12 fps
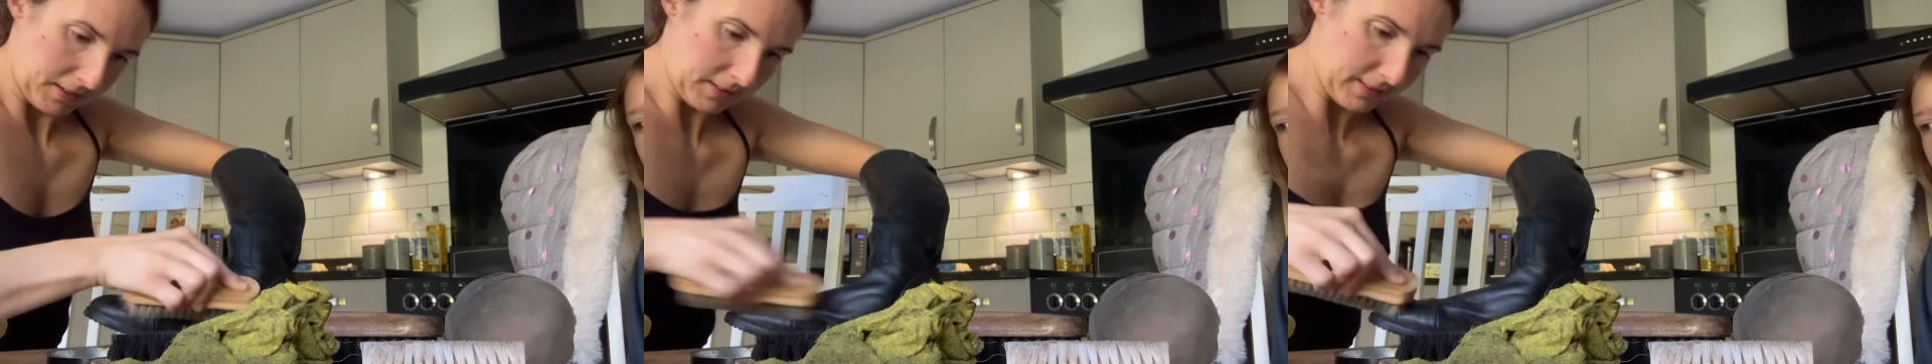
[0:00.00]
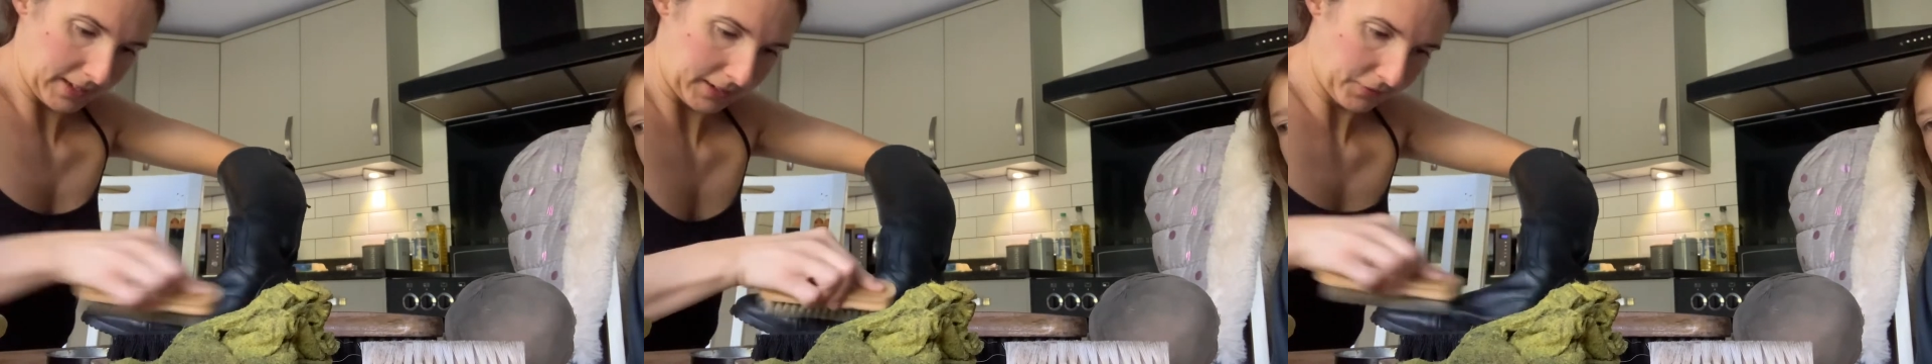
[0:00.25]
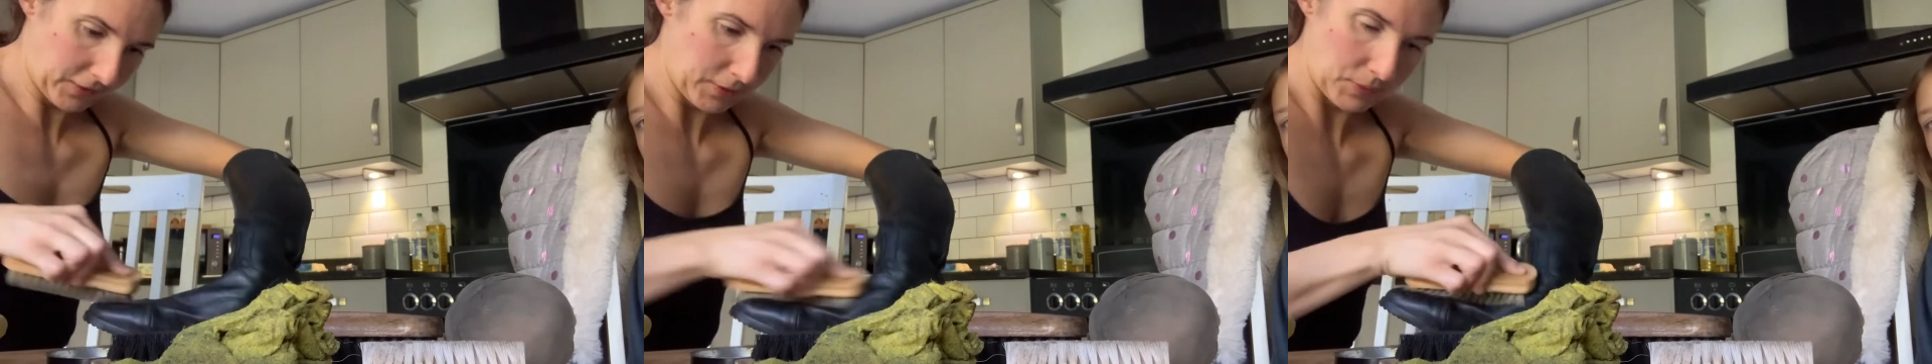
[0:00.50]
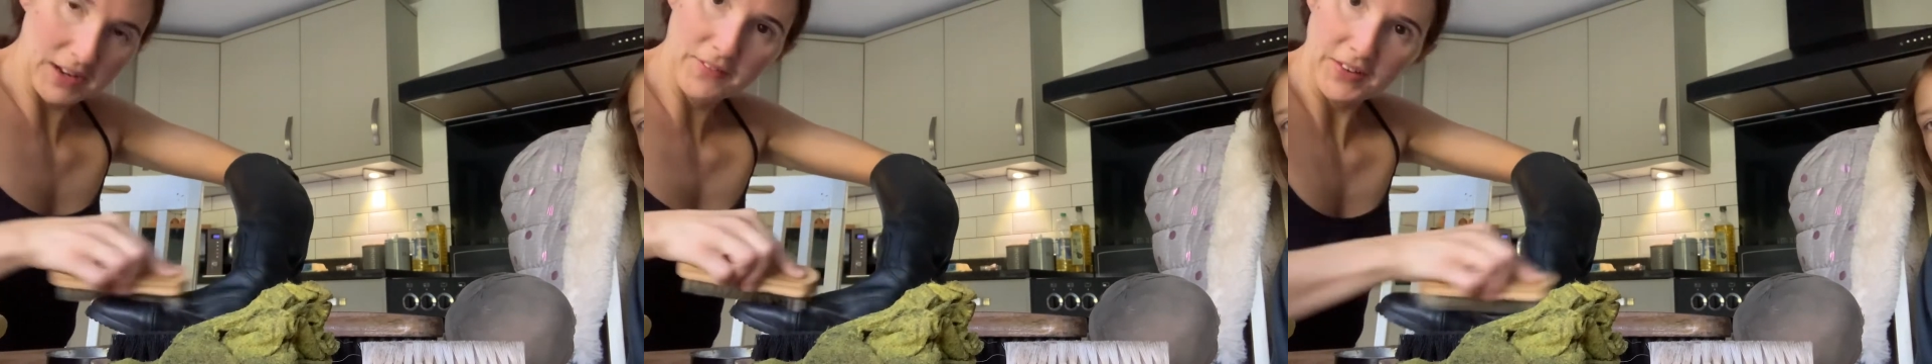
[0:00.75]
Thankfully we
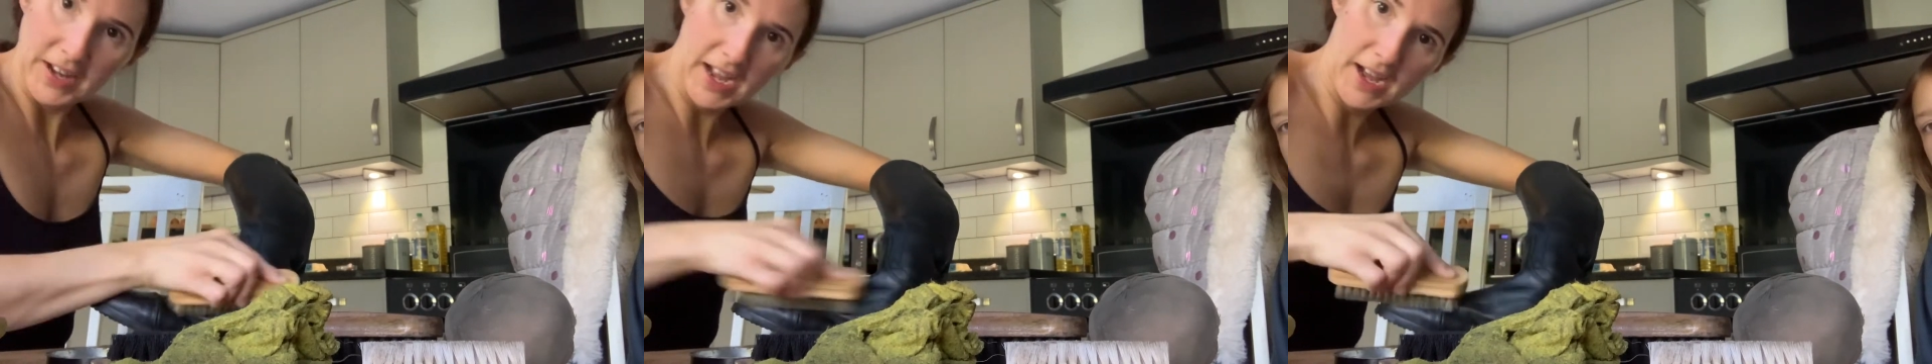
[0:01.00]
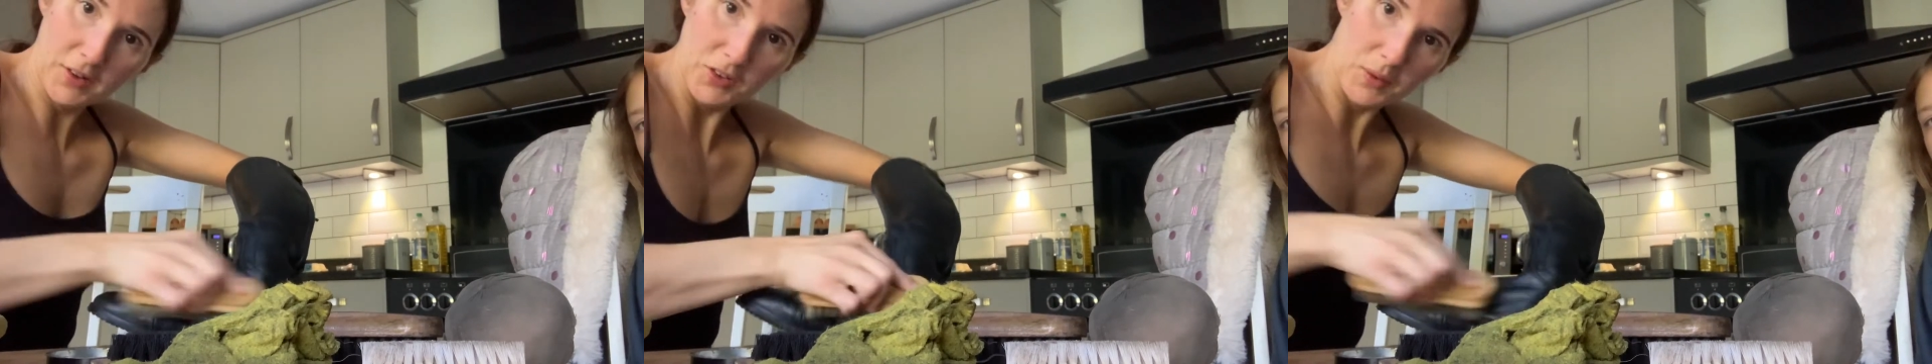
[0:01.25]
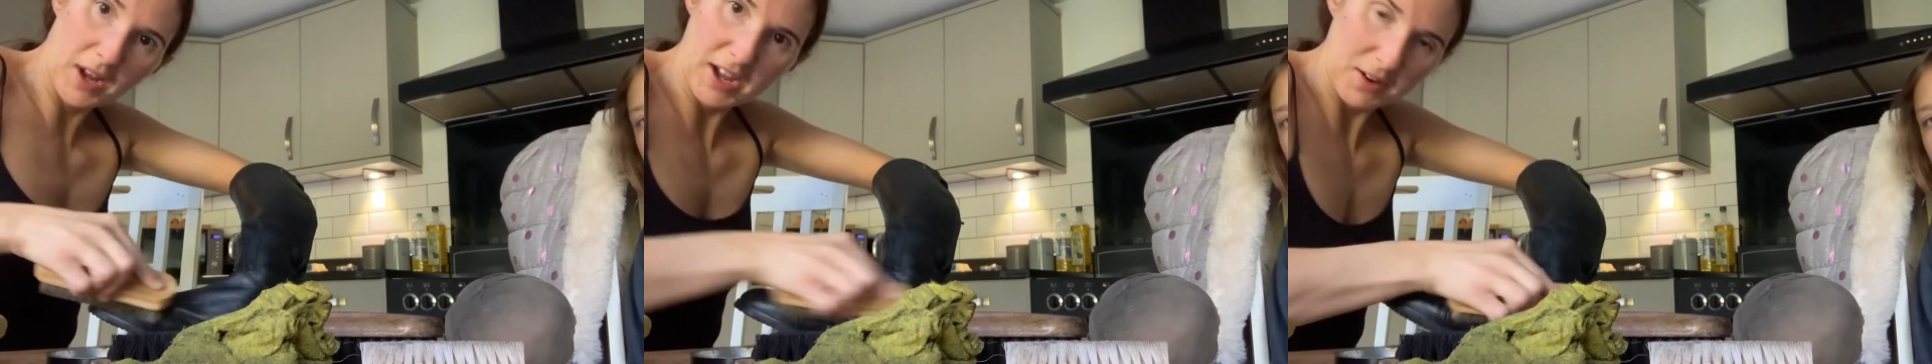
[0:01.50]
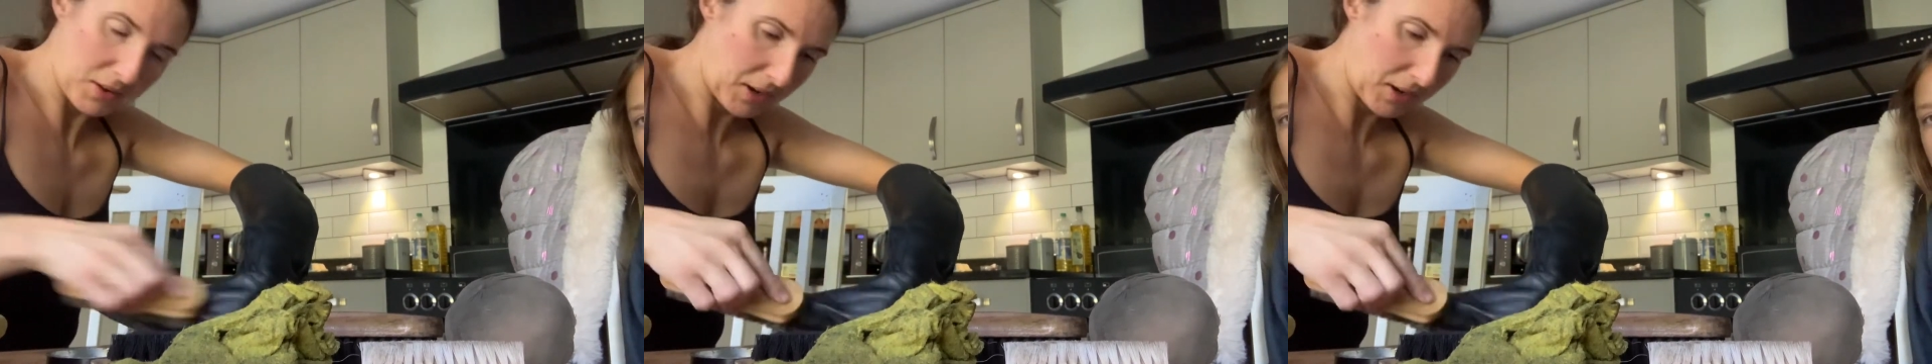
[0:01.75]
live in a house where